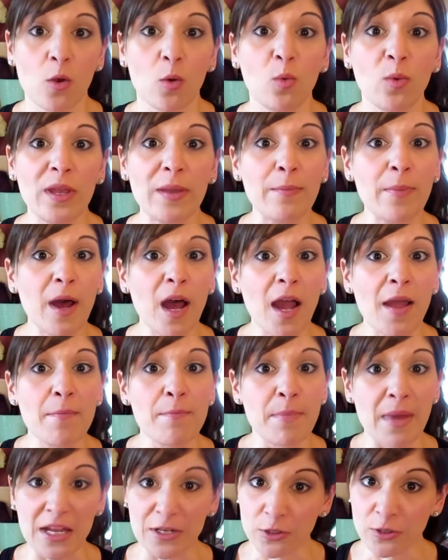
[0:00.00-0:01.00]
We
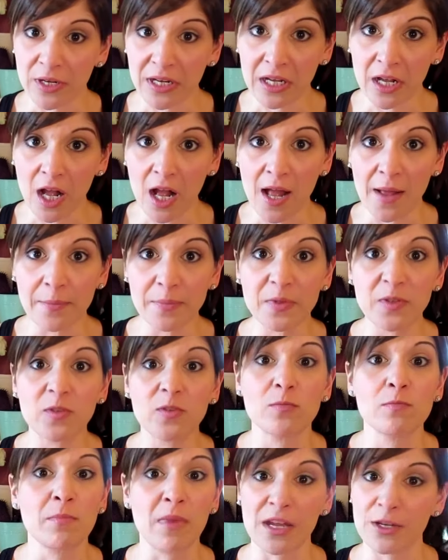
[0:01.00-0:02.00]
bought measuring cups,
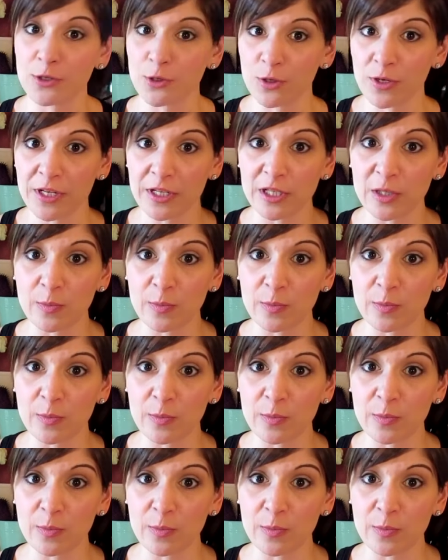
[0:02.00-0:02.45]
measuring